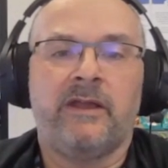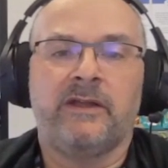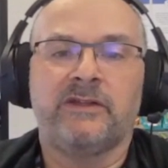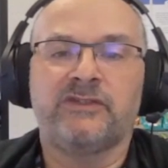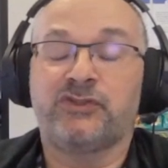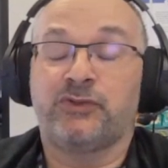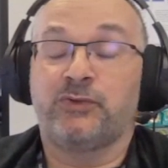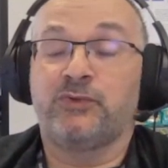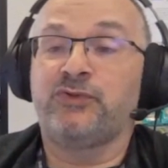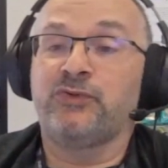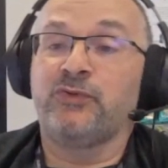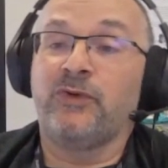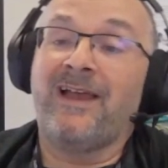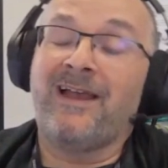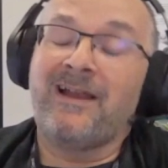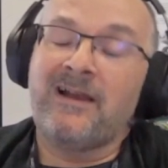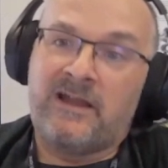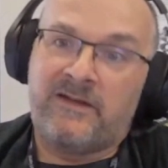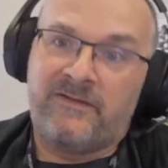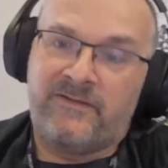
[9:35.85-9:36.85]
So to
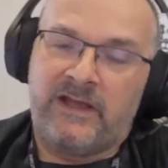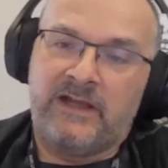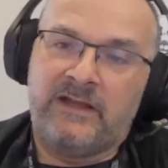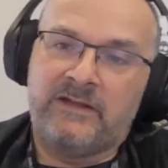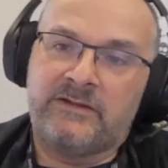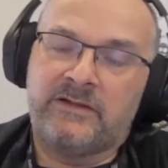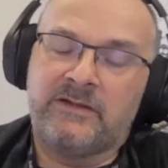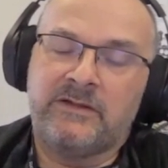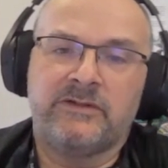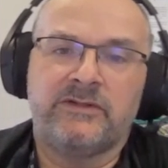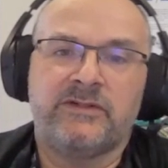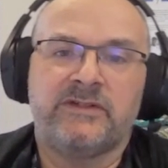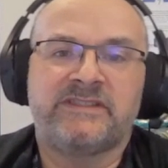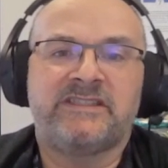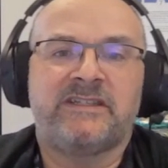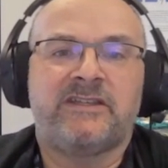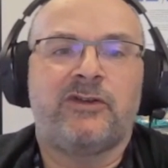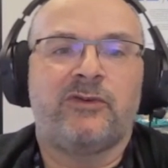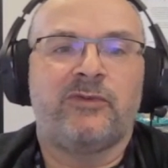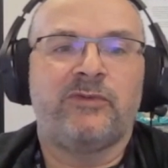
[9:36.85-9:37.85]
elevate the
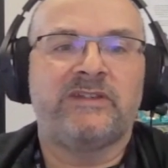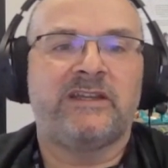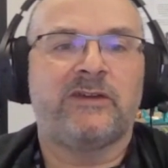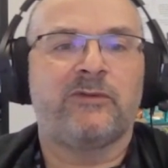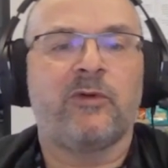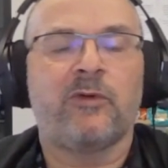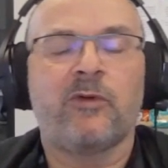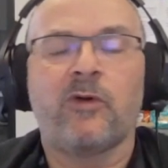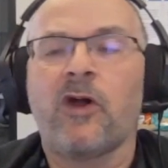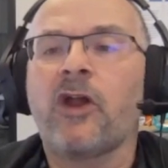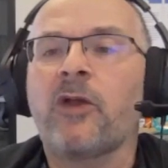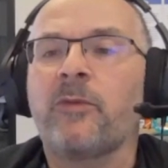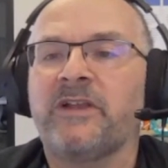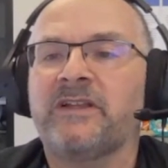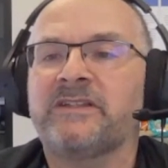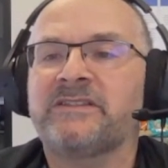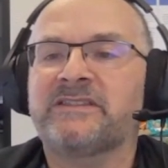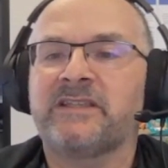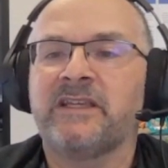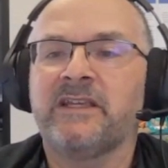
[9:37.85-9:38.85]
security
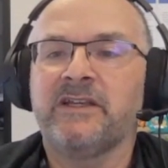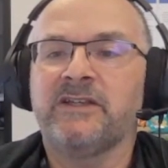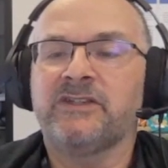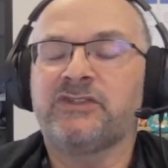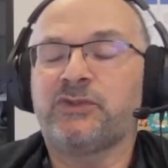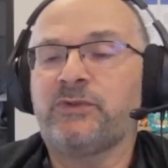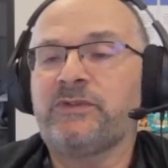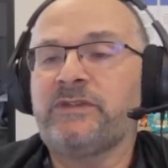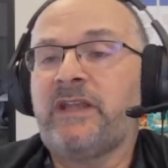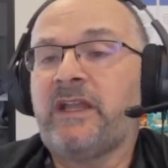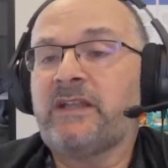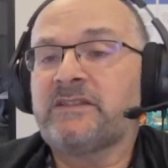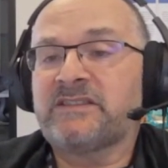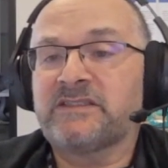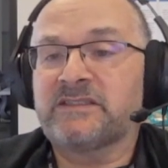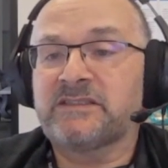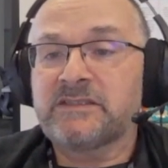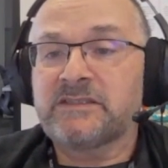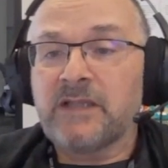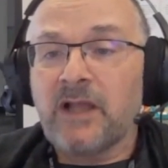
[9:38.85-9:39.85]
requirements. So
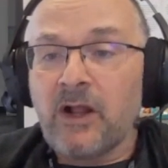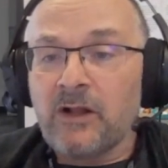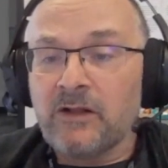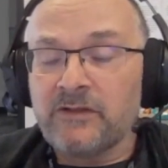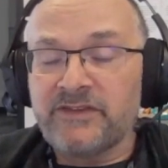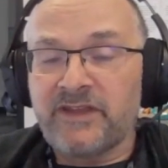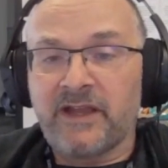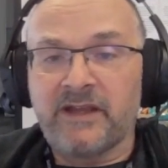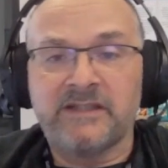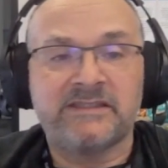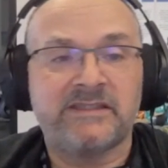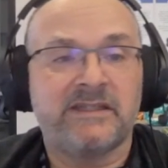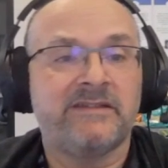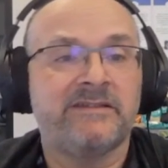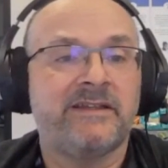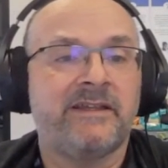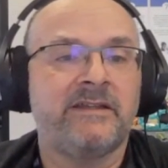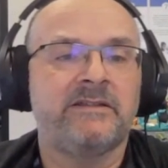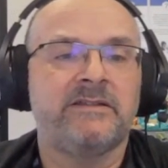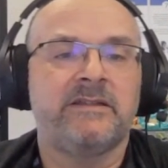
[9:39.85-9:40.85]
that's all nice and
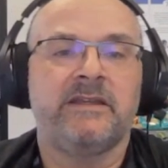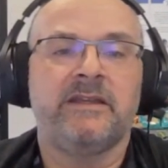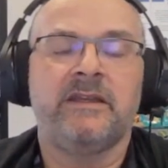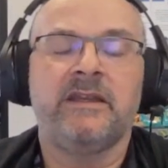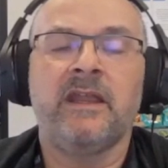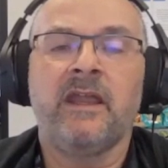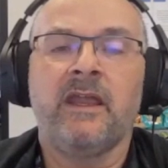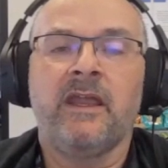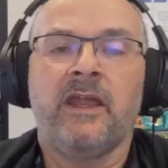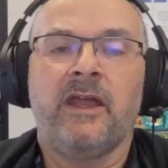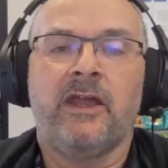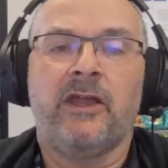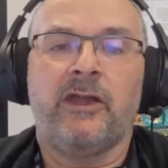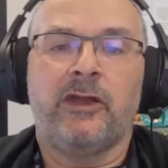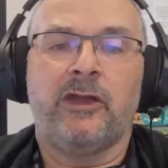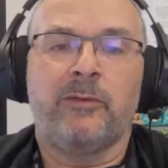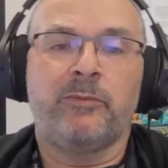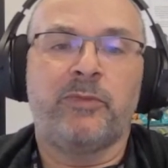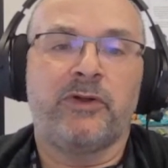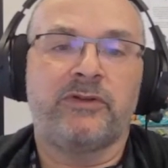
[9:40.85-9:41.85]
dandy,
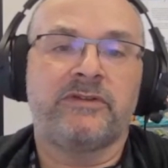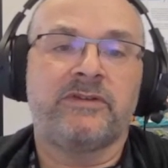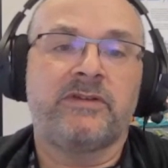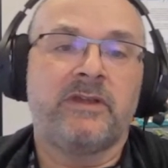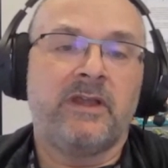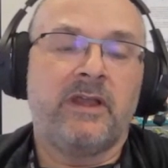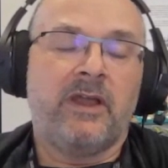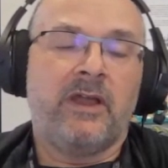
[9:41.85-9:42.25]
but